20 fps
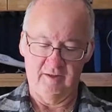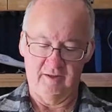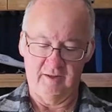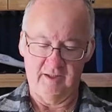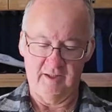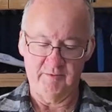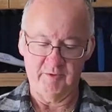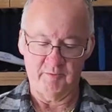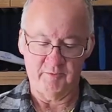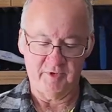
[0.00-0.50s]
I
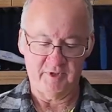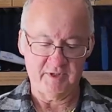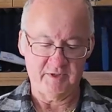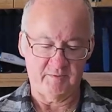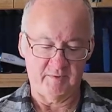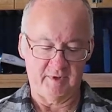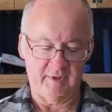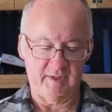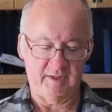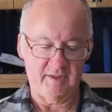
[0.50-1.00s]
am
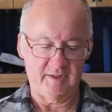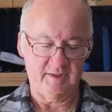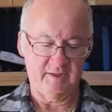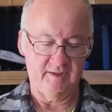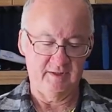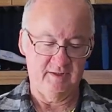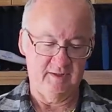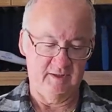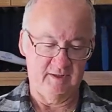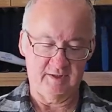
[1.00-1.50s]
impressed with that.
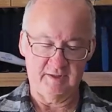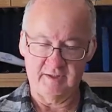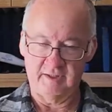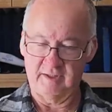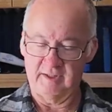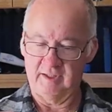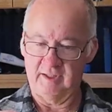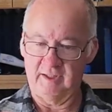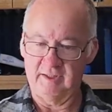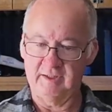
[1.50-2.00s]
Like I
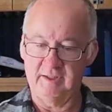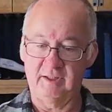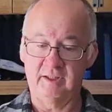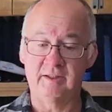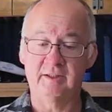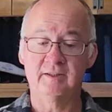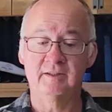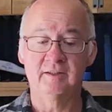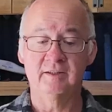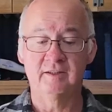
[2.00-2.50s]
said, the
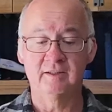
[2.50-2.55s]
lanyard.